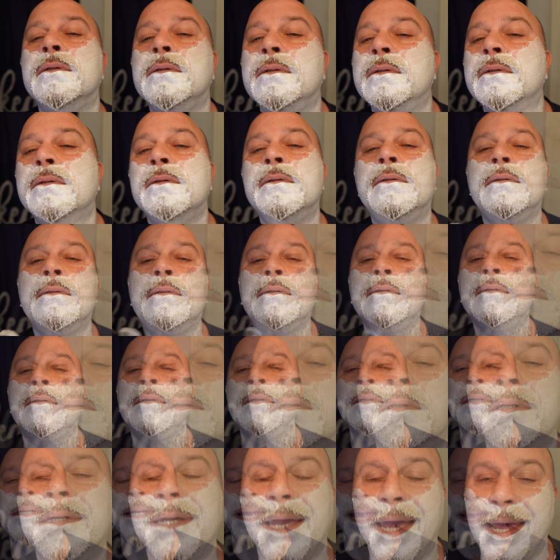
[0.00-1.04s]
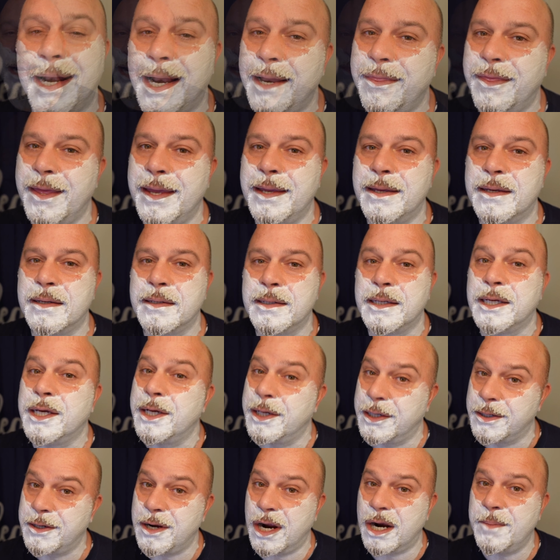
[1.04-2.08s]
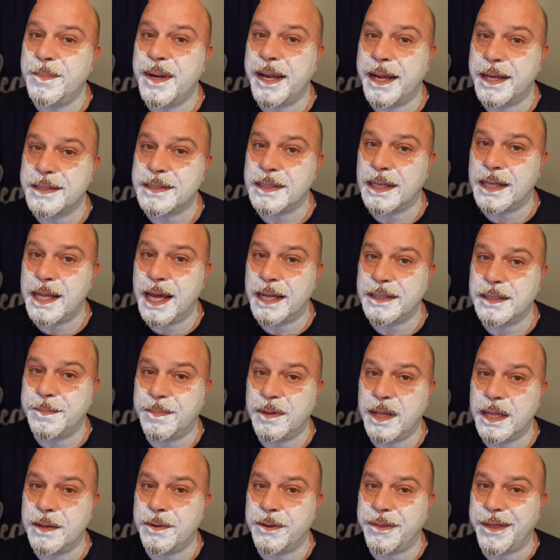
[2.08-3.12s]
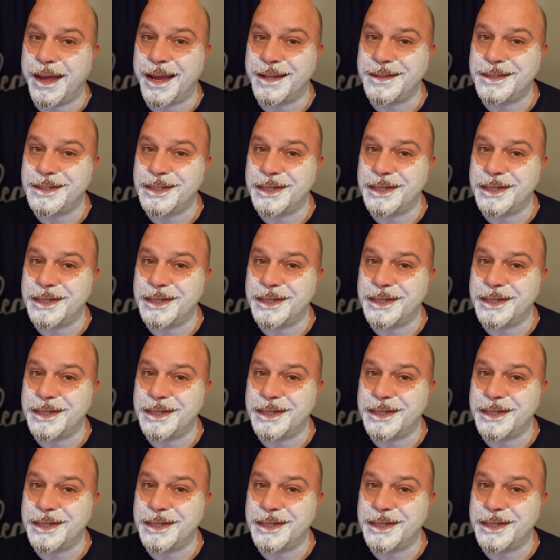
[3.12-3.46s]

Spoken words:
And I think karma has a lot to play with that.